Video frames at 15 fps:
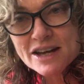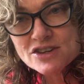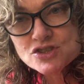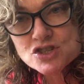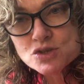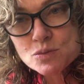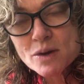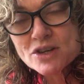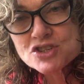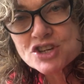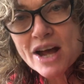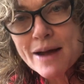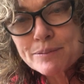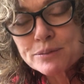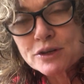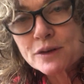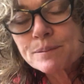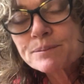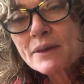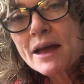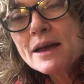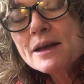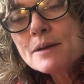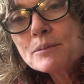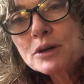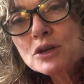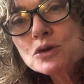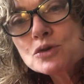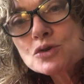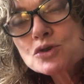they? It's just one chapter.
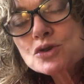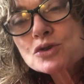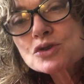But you